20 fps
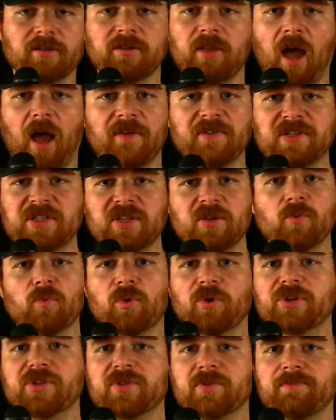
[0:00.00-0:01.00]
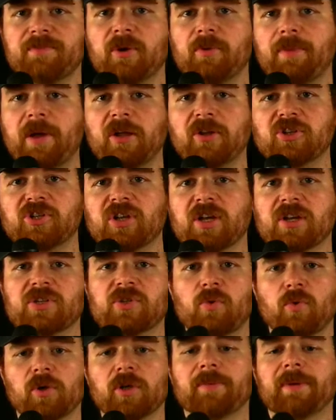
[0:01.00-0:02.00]
I've seen worse from Bill
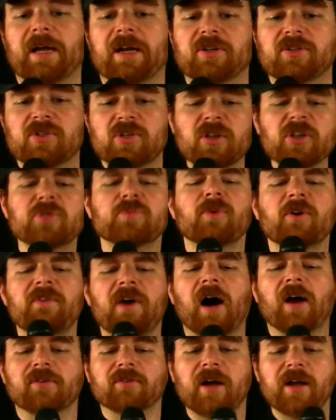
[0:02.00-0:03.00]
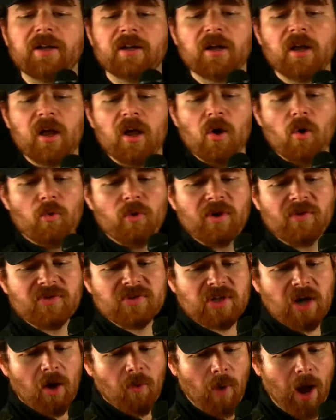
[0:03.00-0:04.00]
Belichick's quarterbacks. So let's move on, right? We
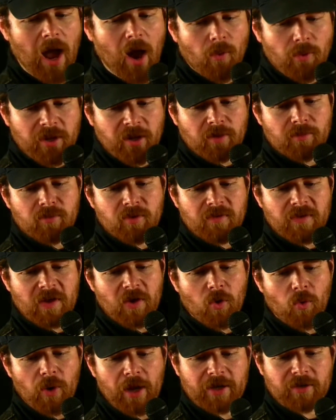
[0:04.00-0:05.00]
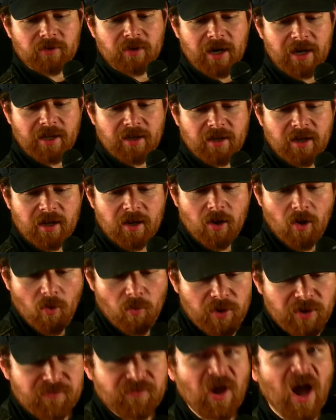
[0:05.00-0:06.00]
are moving quick, right?
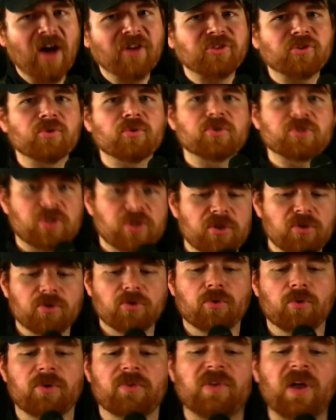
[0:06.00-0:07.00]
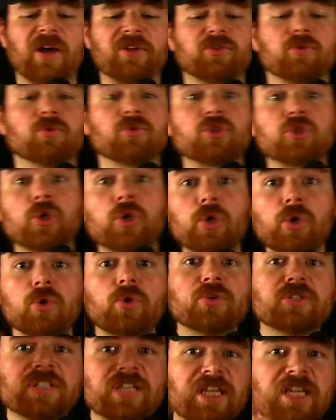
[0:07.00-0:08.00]
We've gone through
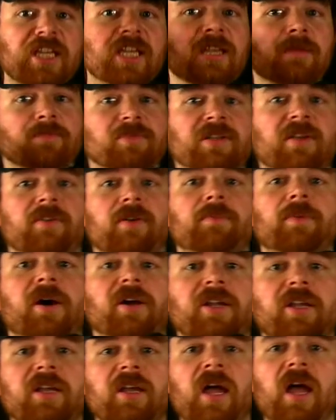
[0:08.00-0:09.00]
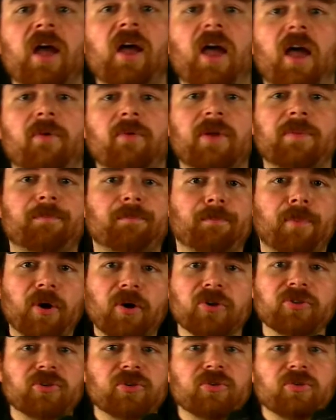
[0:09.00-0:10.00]
two teams, everybody, and we
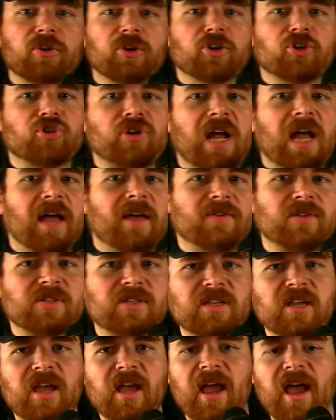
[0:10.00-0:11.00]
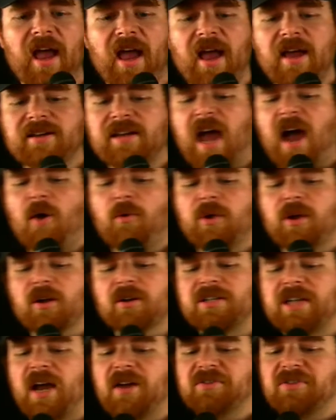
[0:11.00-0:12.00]
burned through their drafts, and now we
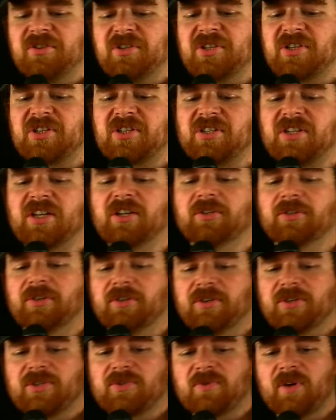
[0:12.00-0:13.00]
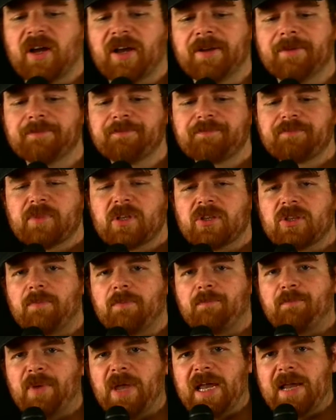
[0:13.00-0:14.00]
are down to the Steelers, right? The
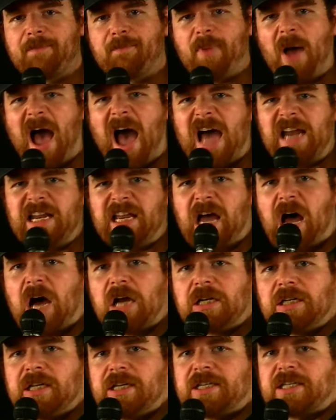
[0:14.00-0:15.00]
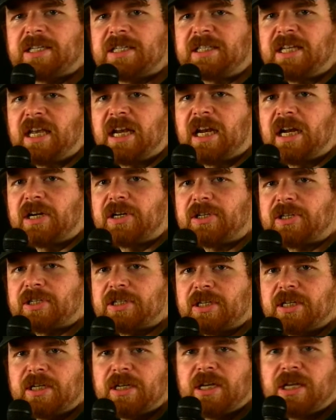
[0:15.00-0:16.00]
big, bad, ugly Steelers.
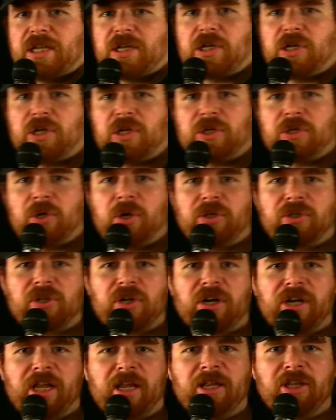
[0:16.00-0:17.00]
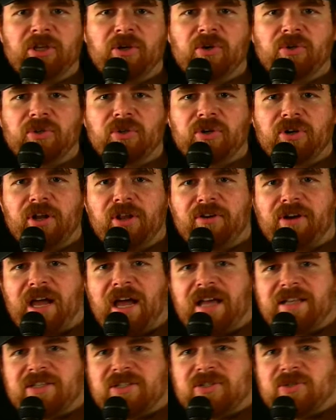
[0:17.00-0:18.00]
You dirty
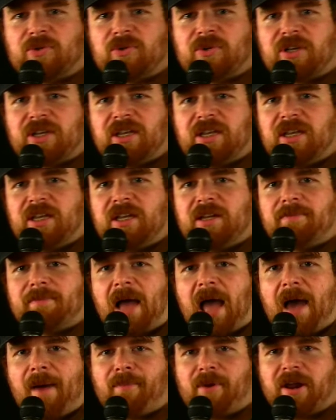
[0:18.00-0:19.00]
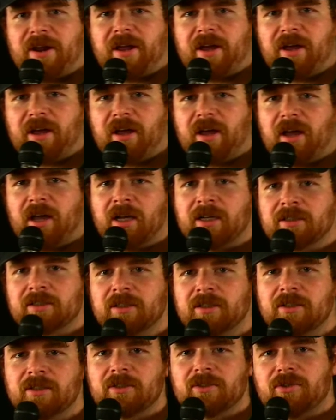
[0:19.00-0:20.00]
rats, you kid my brother.
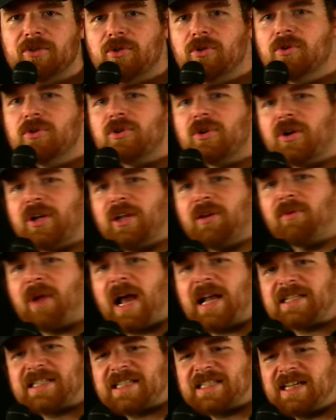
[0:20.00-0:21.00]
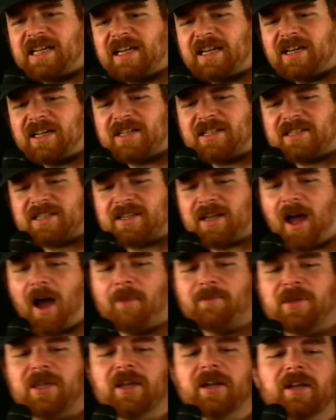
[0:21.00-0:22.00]
You dirty rat Steelers.
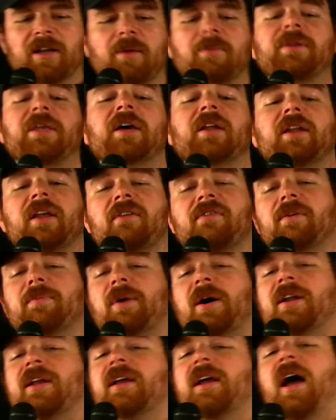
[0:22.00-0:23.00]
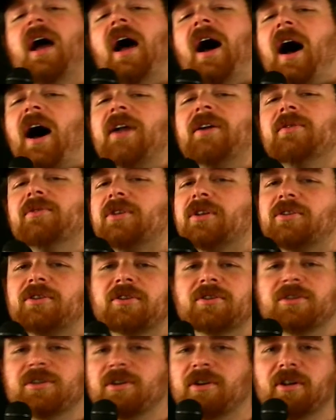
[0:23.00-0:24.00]
I'm kidding, everybody. I don't think
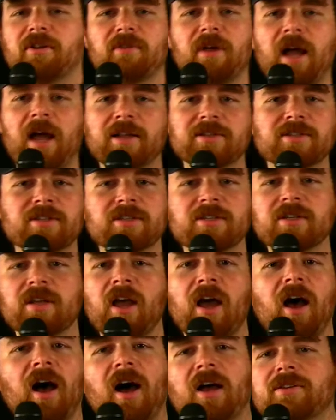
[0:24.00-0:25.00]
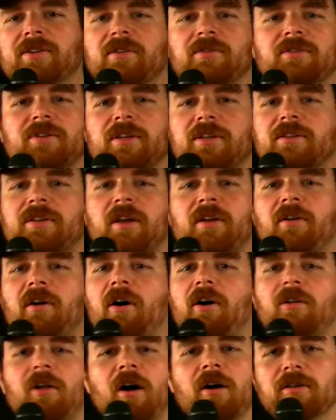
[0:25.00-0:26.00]
they're dirty rats. I don't think they're
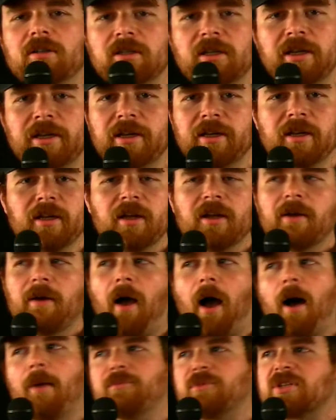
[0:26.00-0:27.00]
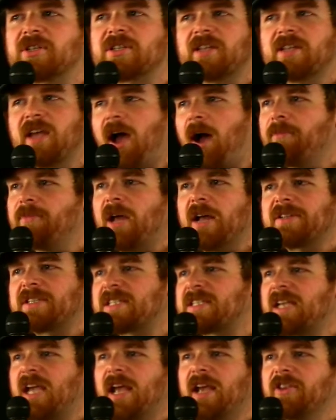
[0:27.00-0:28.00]
all ugly. I'm not
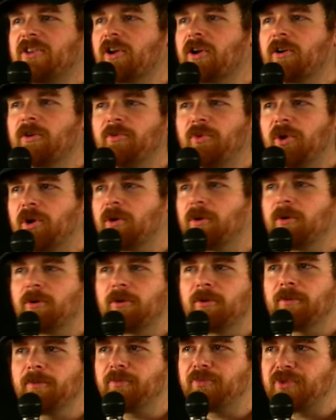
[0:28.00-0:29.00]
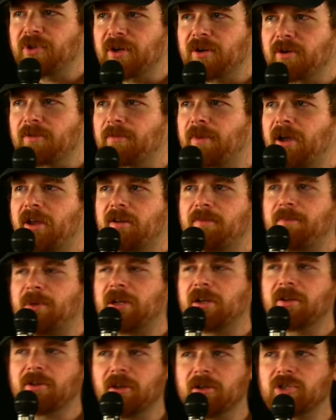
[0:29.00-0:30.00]
saying there might have
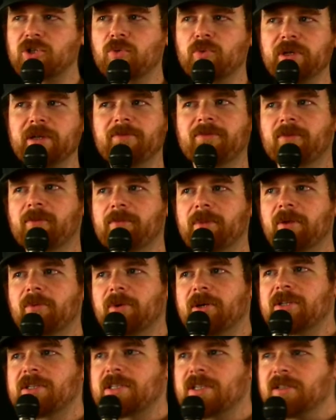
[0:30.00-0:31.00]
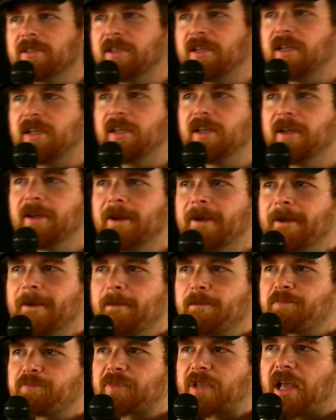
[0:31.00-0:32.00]
been a tweet from me recently
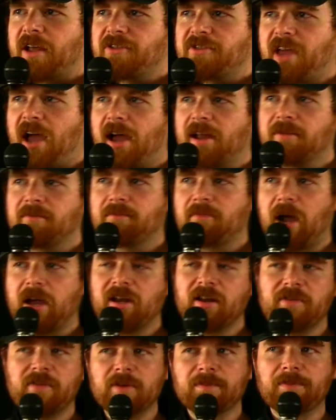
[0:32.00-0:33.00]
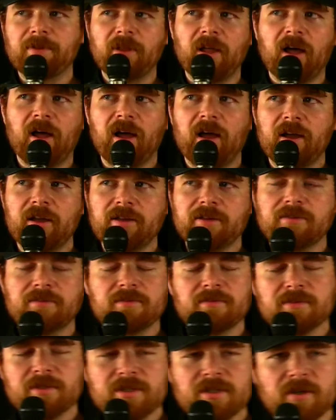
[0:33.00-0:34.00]
that might have implied
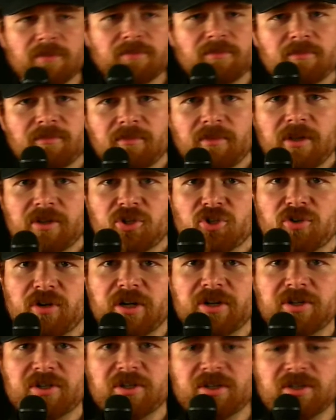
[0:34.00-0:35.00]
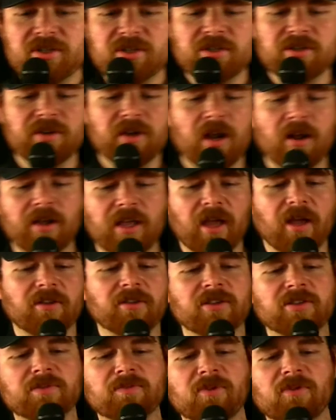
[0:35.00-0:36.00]
some strangeness to it. Okay,
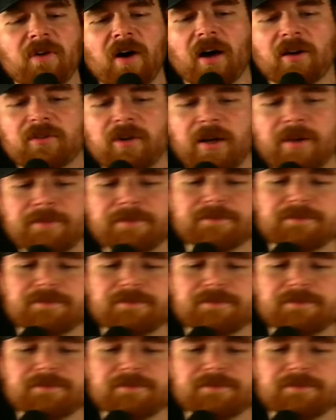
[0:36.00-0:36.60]
let's move on, right?